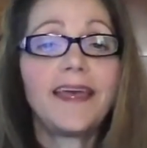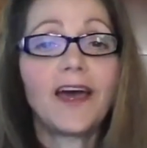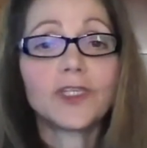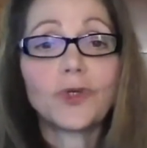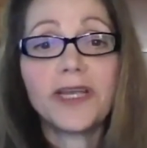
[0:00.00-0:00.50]

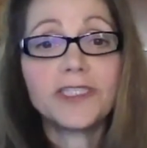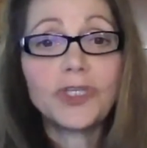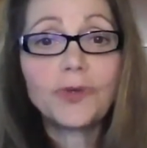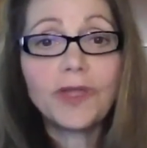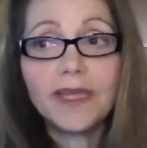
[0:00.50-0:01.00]
On
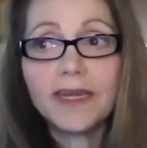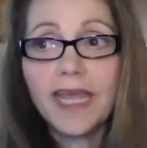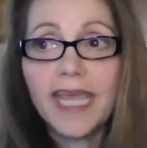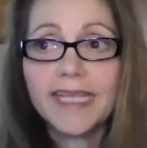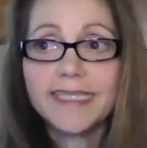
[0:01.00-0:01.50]

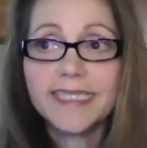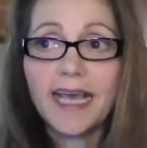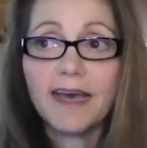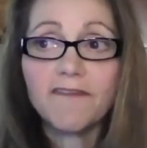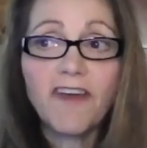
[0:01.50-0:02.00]
TransUnion, it's
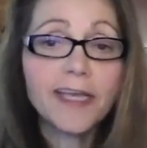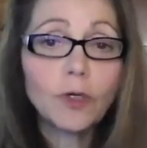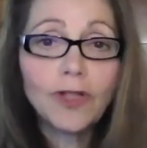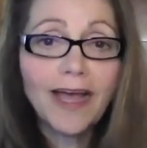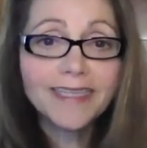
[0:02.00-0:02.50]
FICO
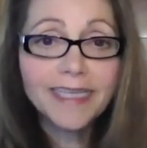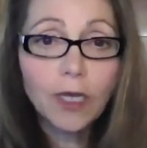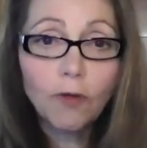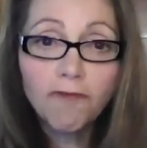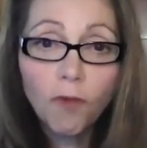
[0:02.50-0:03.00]
Classic
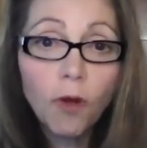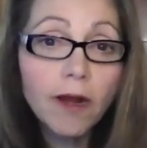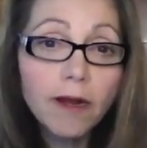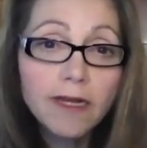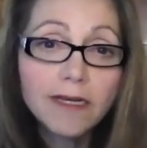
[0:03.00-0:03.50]

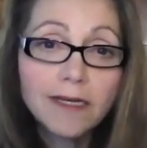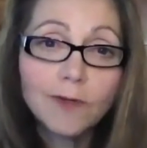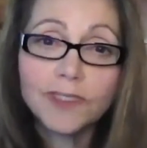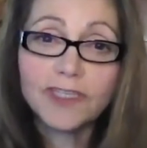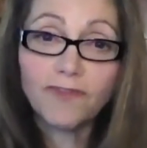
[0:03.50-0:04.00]
04,
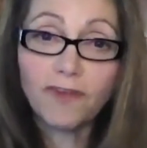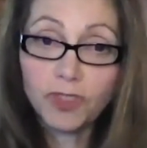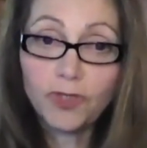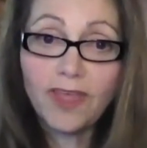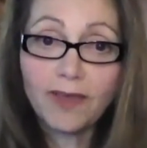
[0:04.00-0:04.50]
which is from
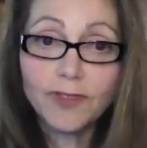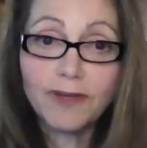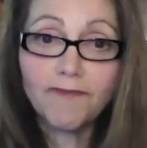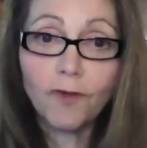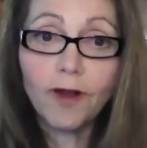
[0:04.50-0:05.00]

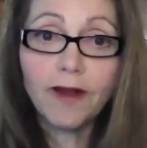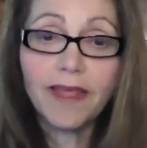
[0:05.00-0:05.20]
2004.